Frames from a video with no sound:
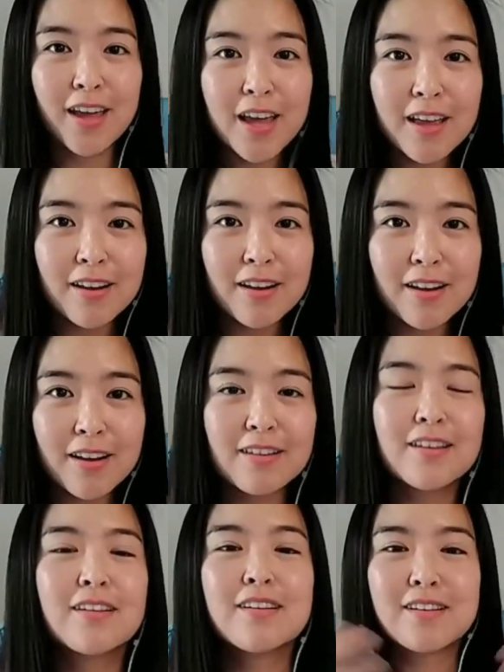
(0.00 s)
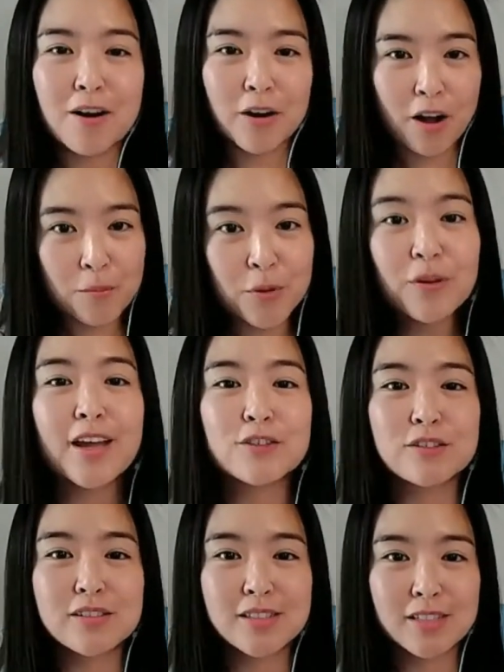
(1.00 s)
in our
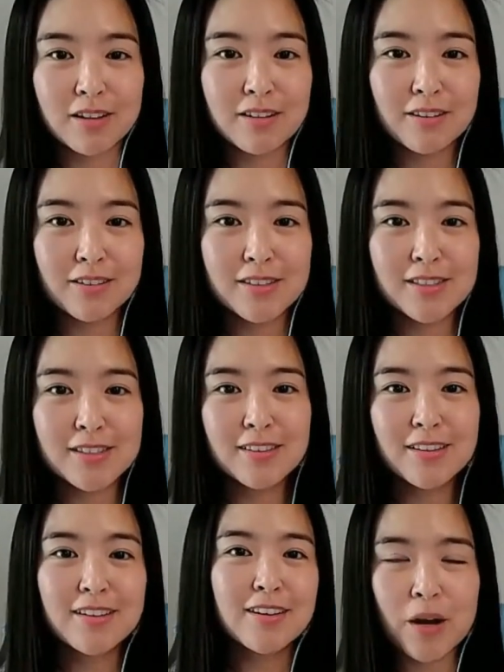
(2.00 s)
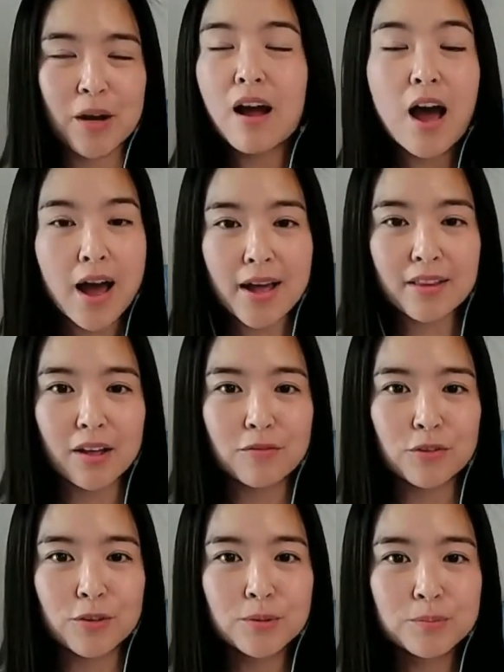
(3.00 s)
communication skills on a high
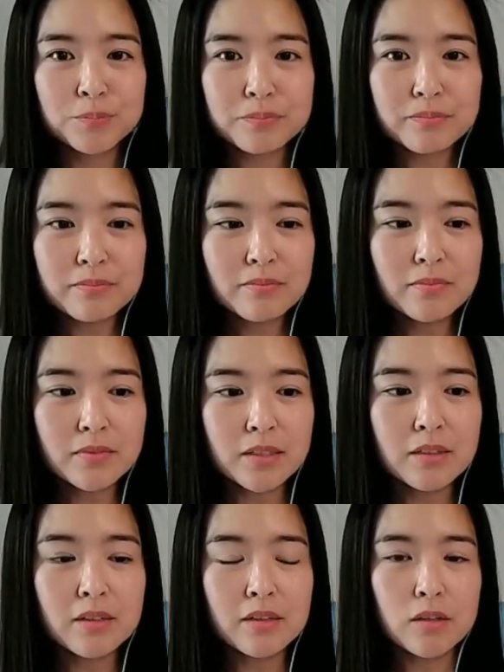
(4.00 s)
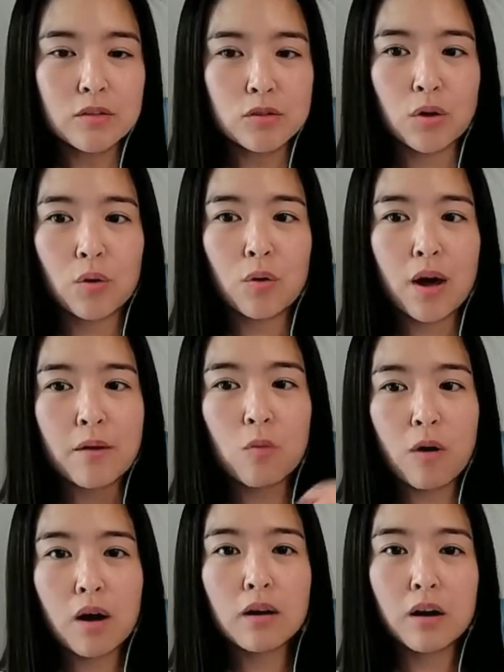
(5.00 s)
level. So I
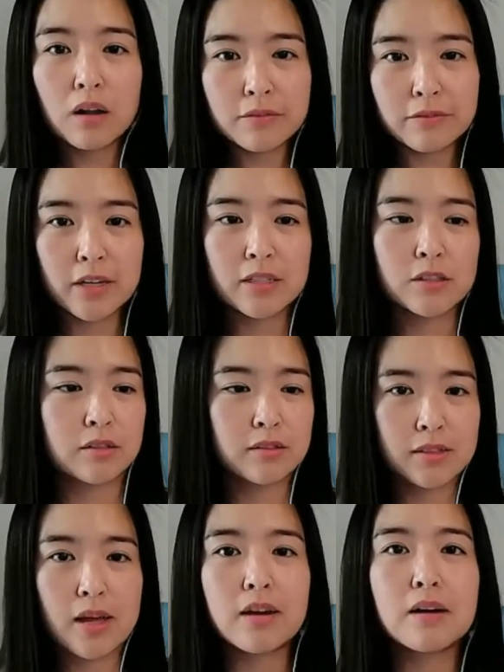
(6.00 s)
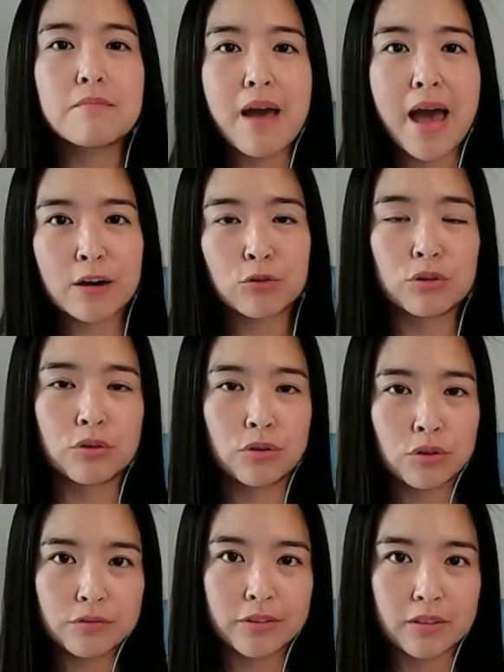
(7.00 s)
want all of us to set a macro
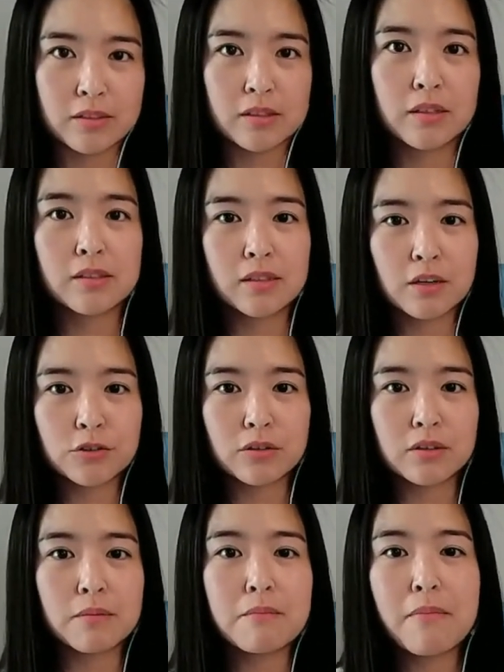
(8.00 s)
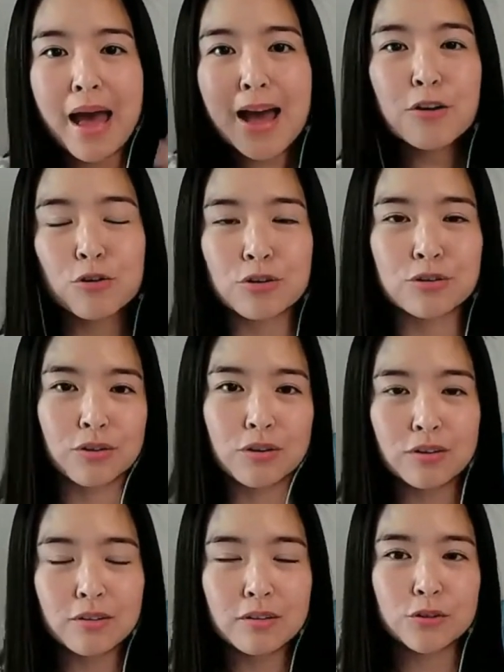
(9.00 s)
goal for this discussion. The macro
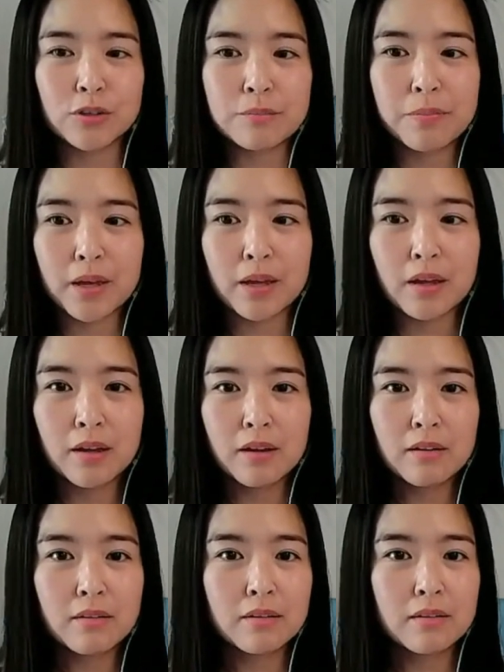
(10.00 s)
goal should be,